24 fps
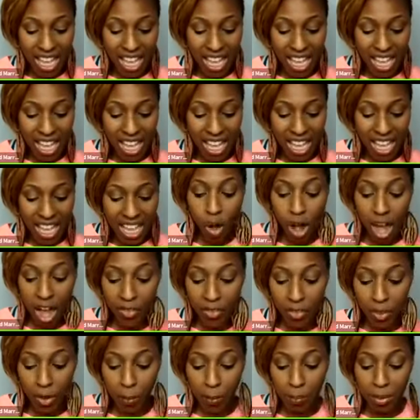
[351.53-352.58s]
and
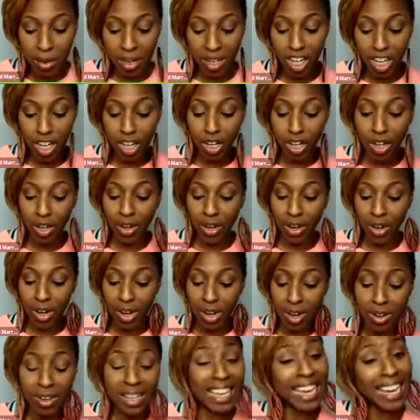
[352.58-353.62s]
co-authored a book,
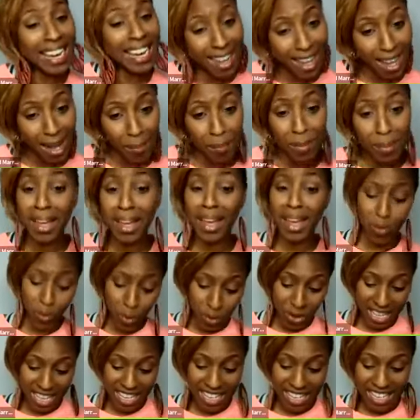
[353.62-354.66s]
Girl Get Up and
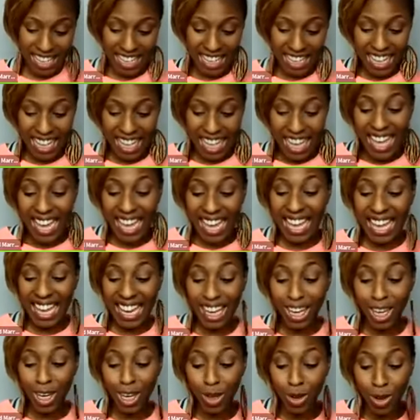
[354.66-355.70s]
Win,
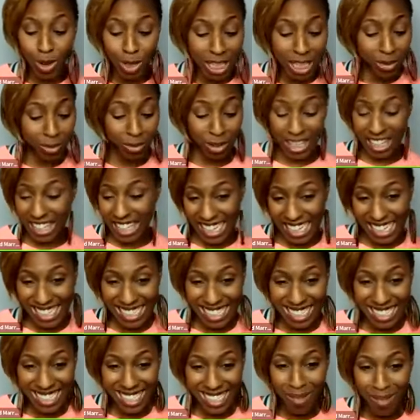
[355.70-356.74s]
and newly
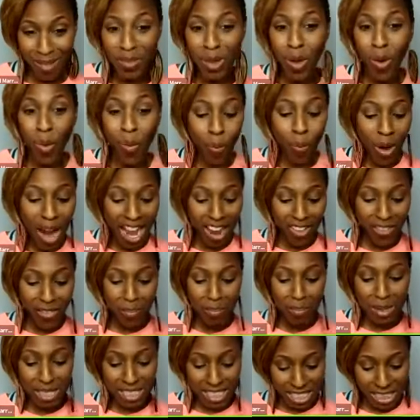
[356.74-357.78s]
released Wife
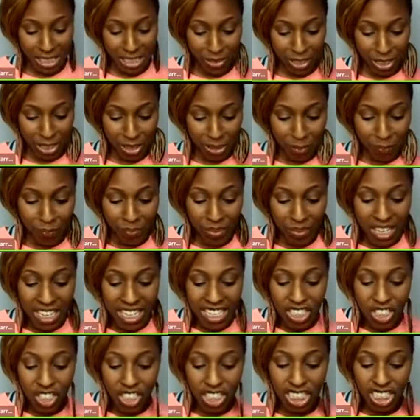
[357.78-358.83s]
Material.
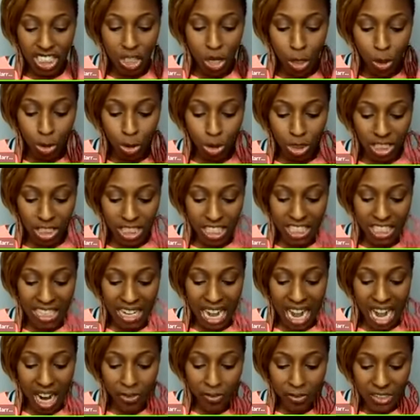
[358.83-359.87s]
She's hosted
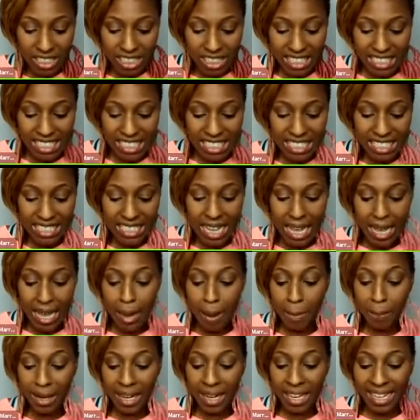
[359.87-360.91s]
conferences
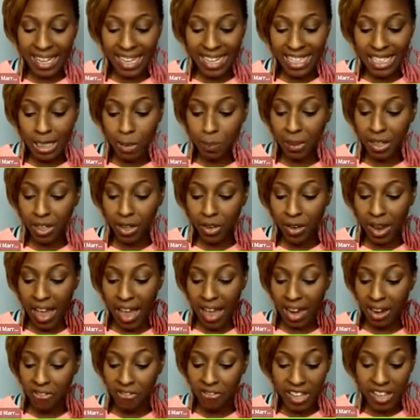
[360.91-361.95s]
and been a guest speaker
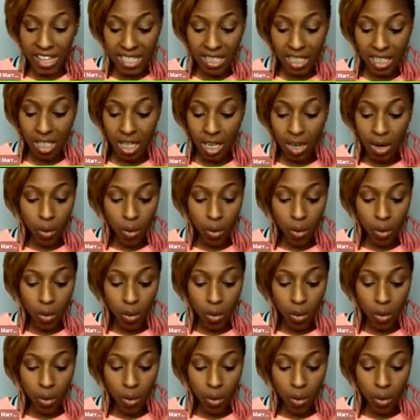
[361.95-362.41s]
at events,